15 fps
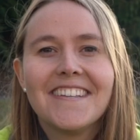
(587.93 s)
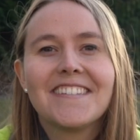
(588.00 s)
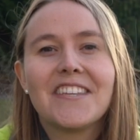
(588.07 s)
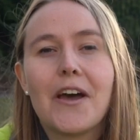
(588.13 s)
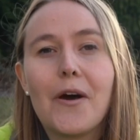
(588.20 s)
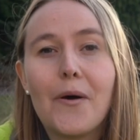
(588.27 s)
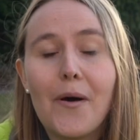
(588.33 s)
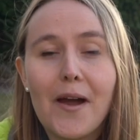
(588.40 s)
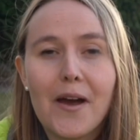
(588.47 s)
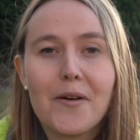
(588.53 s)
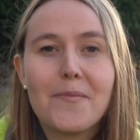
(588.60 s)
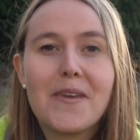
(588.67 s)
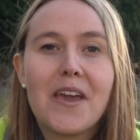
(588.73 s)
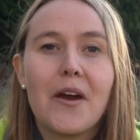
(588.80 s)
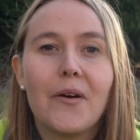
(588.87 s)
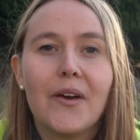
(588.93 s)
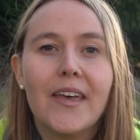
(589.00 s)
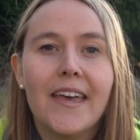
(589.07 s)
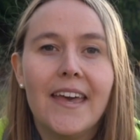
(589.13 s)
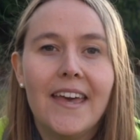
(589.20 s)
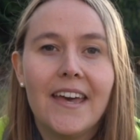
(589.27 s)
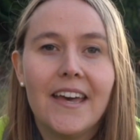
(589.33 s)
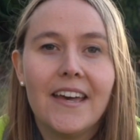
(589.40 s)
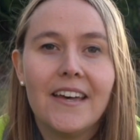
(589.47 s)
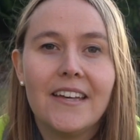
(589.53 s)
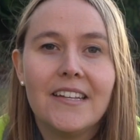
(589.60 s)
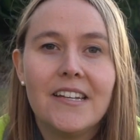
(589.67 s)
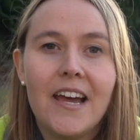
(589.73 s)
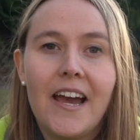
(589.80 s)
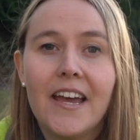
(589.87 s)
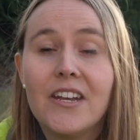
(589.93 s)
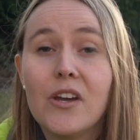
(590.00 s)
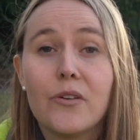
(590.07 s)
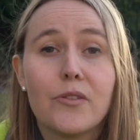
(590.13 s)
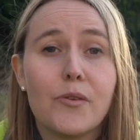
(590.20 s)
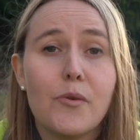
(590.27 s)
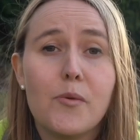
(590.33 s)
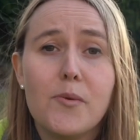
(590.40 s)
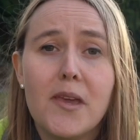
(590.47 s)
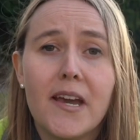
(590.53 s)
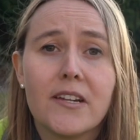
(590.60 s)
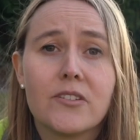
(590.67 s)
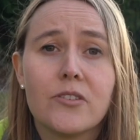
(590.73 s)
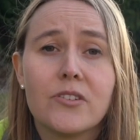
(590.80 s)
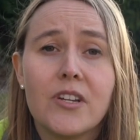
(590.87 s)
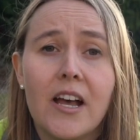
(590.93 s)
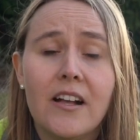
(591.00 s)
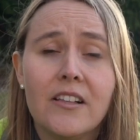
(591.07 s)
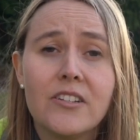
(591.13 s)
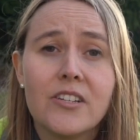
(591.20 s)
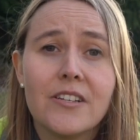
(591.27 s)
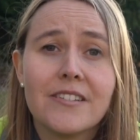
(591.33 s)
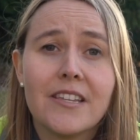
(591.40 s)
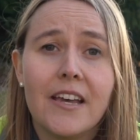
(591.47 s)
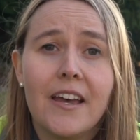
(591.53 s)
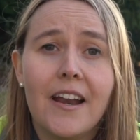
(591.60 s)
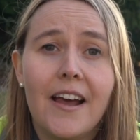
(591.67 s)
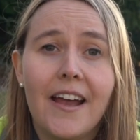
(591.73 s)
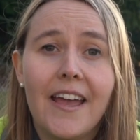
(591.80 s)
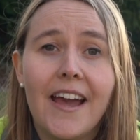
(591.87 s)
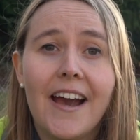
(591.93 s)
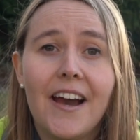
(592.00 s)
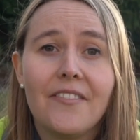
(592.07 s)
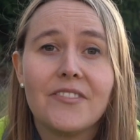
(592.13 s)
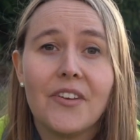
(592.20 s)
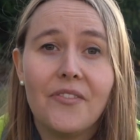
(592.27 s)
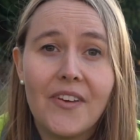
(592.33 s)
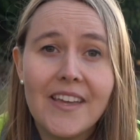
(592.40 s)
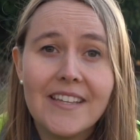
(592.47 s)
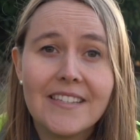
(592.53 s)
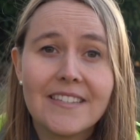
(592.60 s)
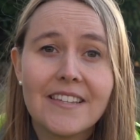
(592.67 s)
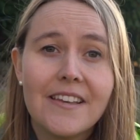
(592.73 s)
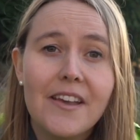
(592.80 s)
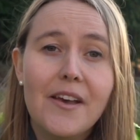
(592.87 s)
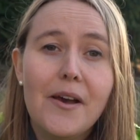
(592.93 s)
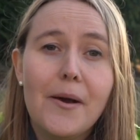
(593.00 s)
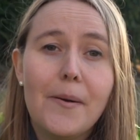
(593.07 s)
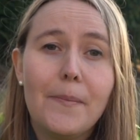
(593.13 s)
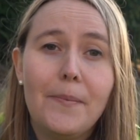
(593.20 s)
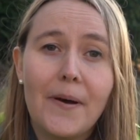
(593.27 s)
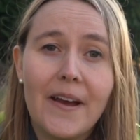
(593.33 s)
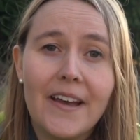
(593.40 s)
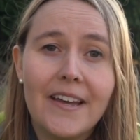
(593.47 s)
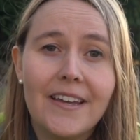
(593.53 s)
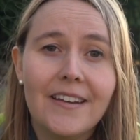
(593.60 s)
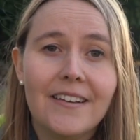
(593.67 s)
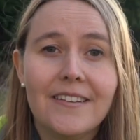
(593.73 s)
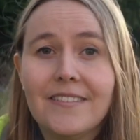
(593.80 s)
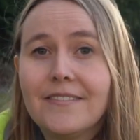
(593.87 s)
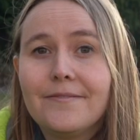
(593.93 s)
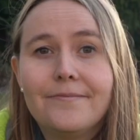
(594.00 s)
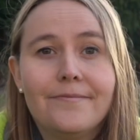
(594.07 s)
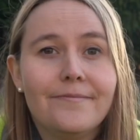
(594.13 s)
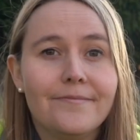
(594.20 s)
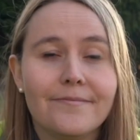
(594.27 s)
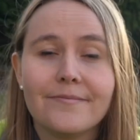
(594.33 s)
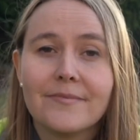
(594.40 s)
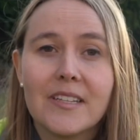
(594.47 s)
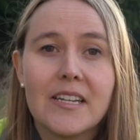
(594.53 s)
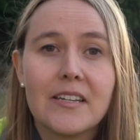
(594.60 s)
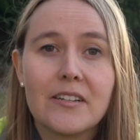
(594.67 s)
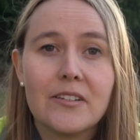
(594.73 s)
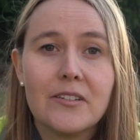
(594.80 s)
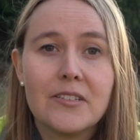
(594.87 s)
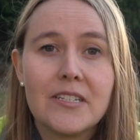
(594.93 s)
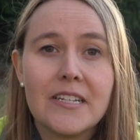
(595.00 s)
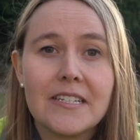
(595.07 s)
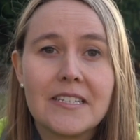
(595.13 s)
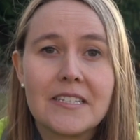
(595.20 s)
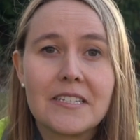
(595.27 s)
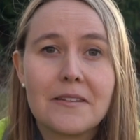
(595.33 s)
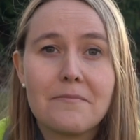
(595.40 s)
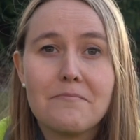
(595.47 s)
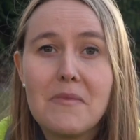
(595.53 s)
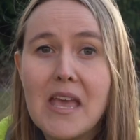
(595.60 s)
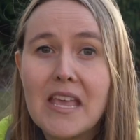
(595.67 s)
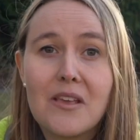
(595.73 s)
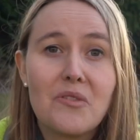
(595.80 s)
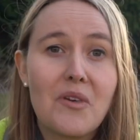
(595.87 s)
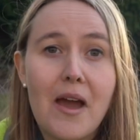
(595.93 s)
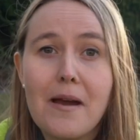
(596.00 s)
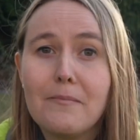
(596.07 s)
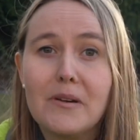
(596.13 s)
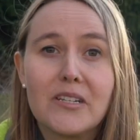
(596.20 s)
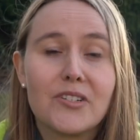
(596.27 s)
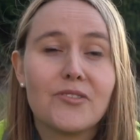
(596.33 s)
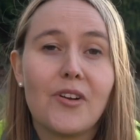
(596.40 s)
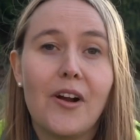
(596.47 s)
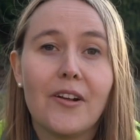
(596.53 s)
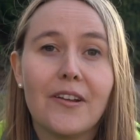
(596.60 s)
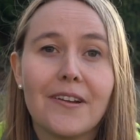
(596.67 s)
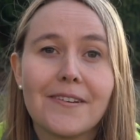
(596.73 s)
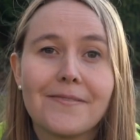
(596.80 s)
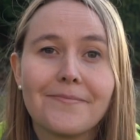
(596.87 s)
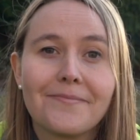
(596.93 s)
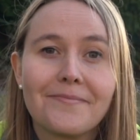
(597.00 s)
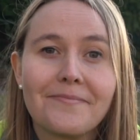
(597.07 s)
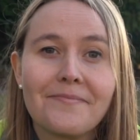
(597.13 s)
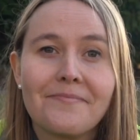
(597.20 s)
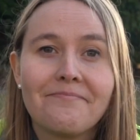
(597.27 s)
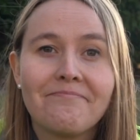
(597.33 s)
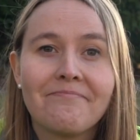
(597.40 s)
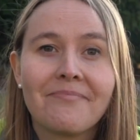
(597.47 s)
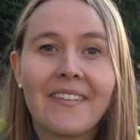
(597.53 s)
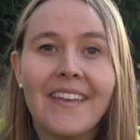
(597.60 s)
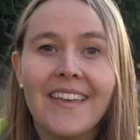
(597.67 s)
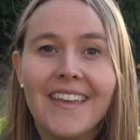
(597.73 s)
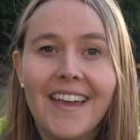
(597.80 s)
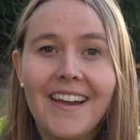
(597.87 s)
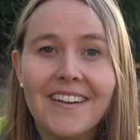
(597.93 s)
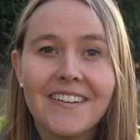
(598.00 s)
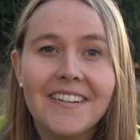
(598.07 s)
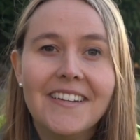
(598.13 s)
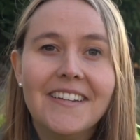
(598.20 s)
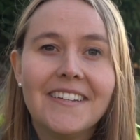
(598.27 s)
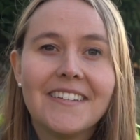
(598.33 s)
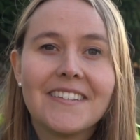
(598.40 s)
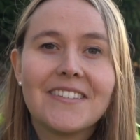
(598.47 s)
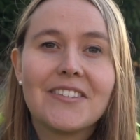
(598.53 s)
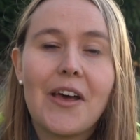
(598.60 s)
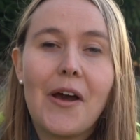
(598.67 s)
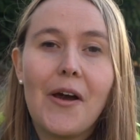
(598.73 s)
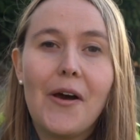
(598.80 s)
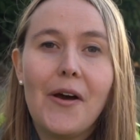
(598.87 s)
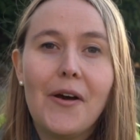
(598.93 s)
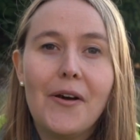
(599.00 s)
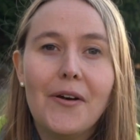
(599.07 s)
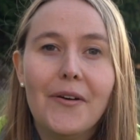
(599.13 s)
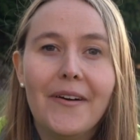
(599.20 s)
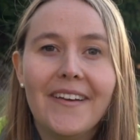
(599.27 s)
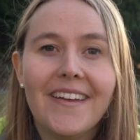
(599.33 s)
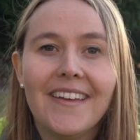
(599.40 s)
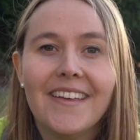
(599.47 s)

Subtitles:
So I'll be going, and I know there will be extra challenges that I have to face, but it'll just make you that much stronger. yeah, so